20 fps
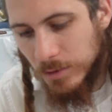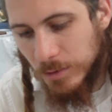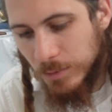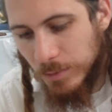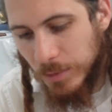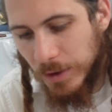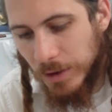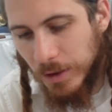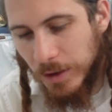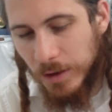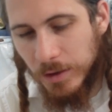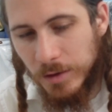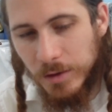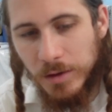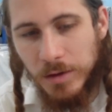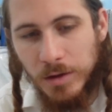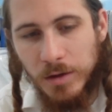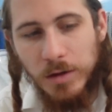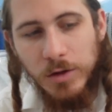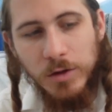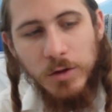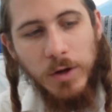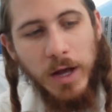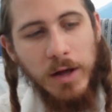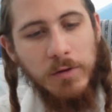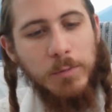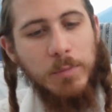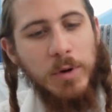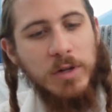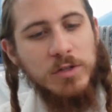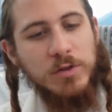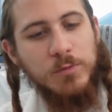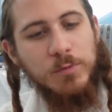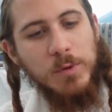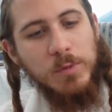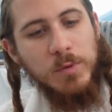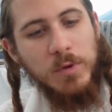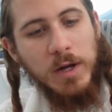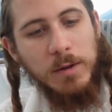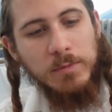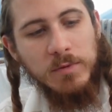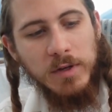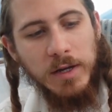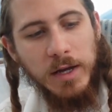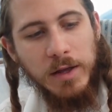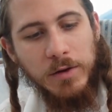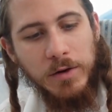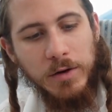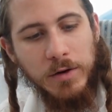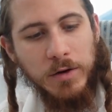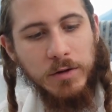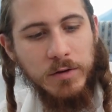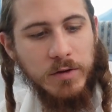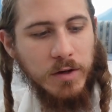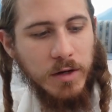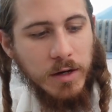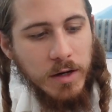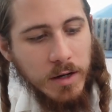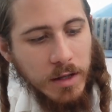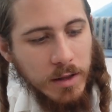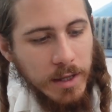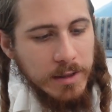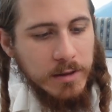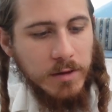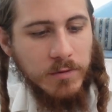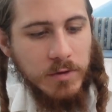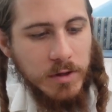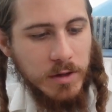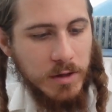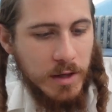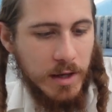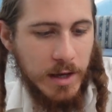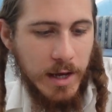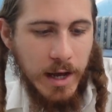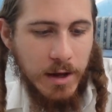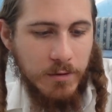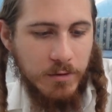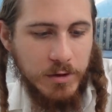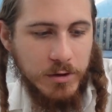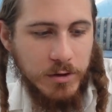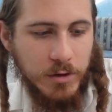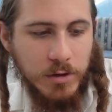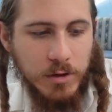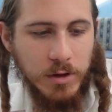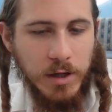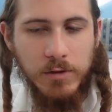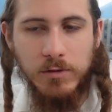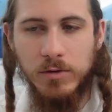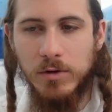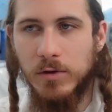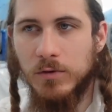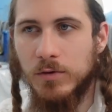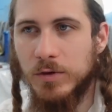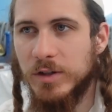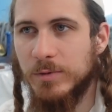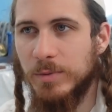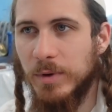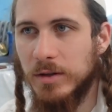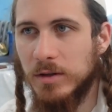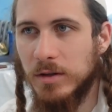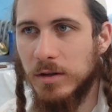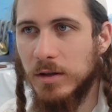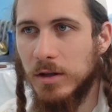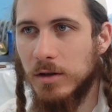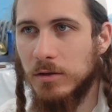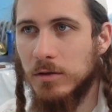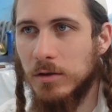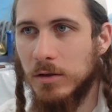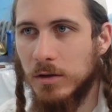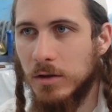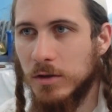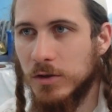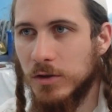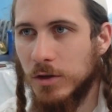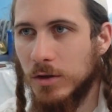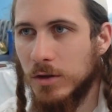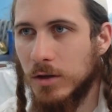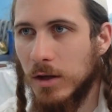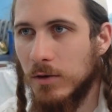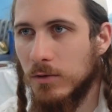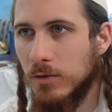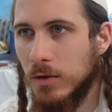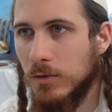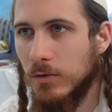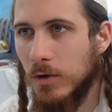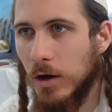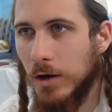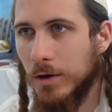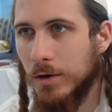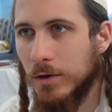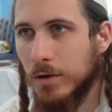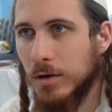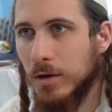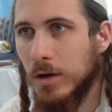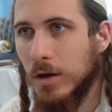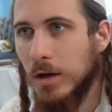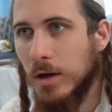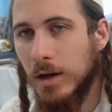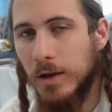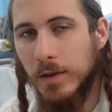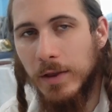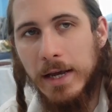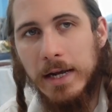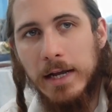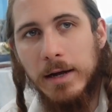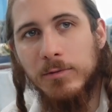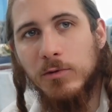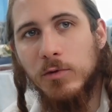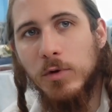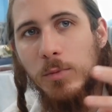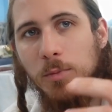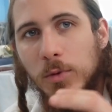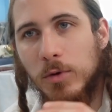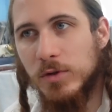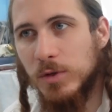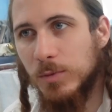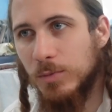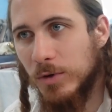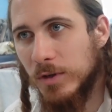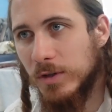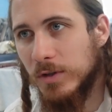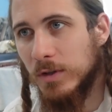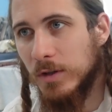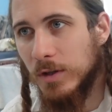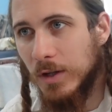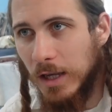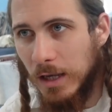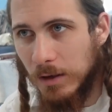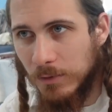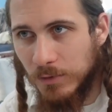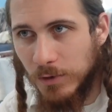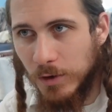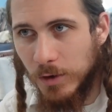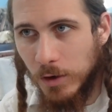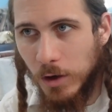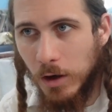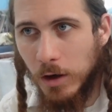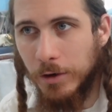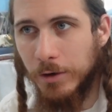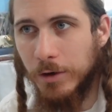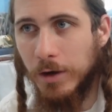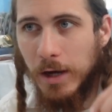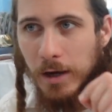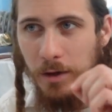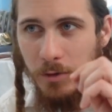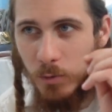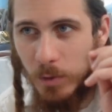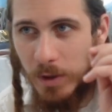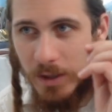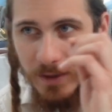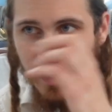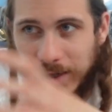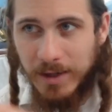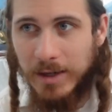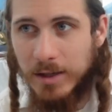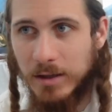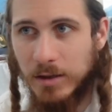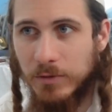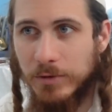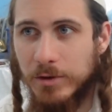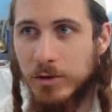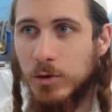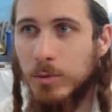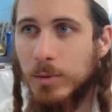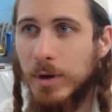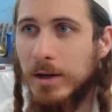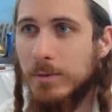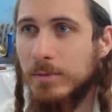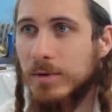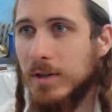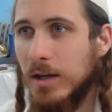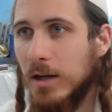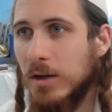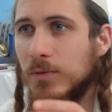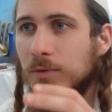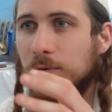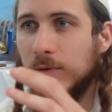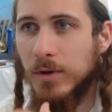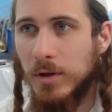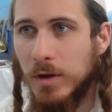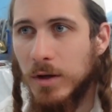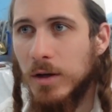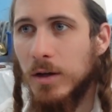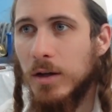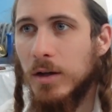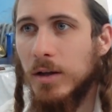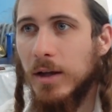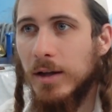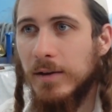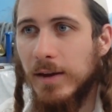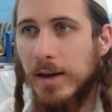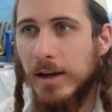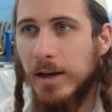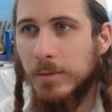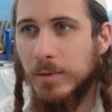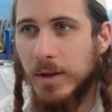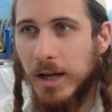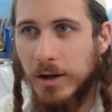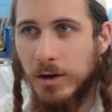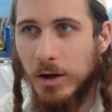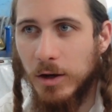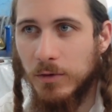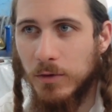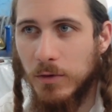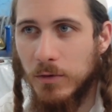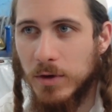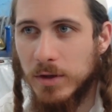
Meaning, you have a bunch of people come together, collectively they have a certain level of respect, a certain level of honor. They come to oppose a person. If their honor outweighs that individual by himself, they take him down off of